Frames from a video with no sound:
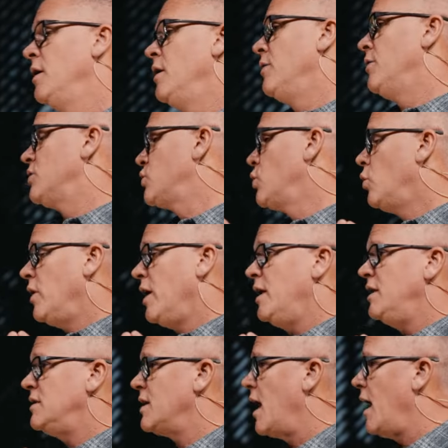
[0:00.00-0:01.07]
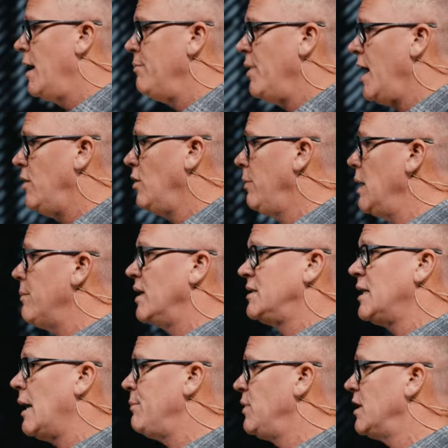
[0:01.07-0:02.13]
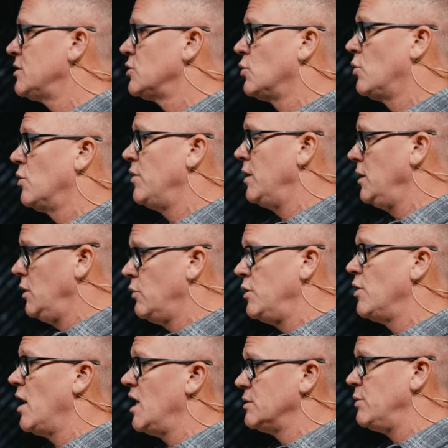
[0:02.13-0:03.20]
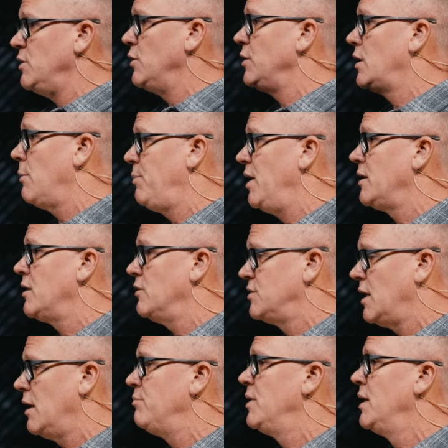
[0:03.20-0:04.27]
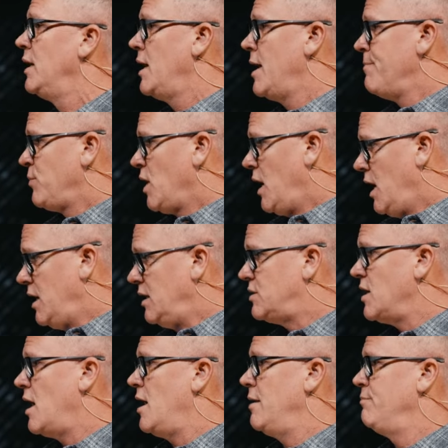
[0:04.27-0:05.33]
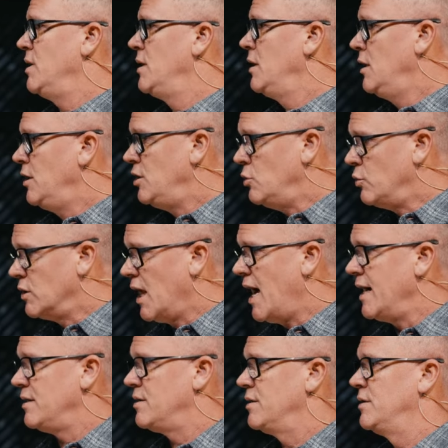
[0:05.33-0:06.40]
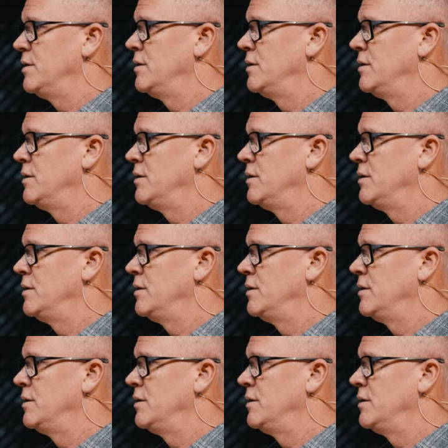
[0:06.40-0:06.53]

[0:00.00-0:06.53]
the school anytime, and they'll be in my top desk drawer that you and your husband, you can come pick those up anytime you would like.